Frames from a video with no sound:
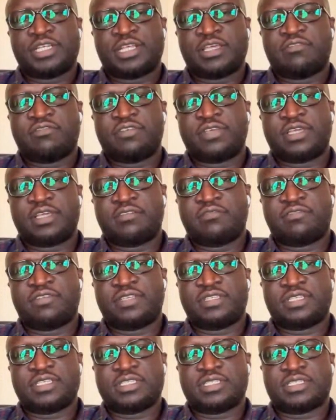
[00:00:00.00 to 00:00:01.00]
in Africa
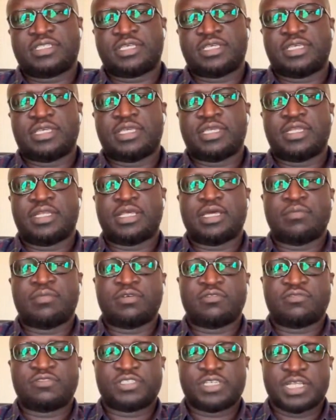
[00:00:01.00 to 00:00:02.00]
faces a number
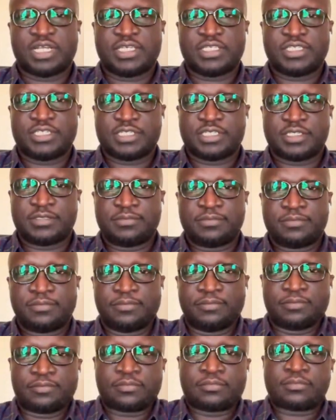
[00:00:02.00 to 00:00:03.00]
of challenges,
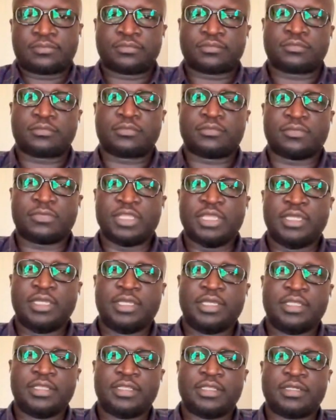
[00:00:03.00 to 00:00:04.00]

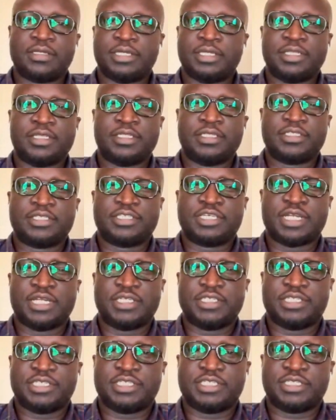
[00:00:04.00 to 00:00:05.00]
and these
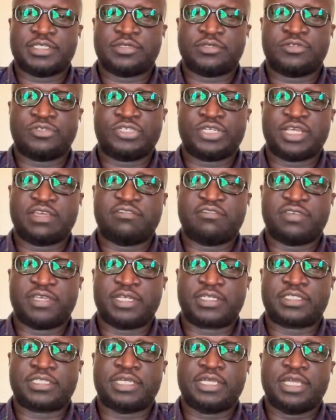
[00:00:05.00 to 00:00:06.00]
challenges hugely
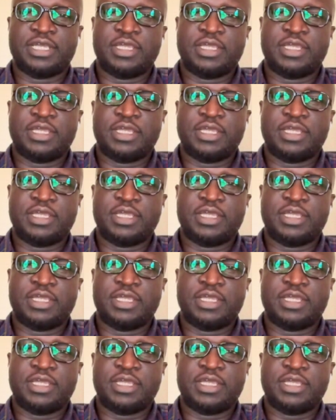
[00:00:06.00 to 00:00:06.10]
affect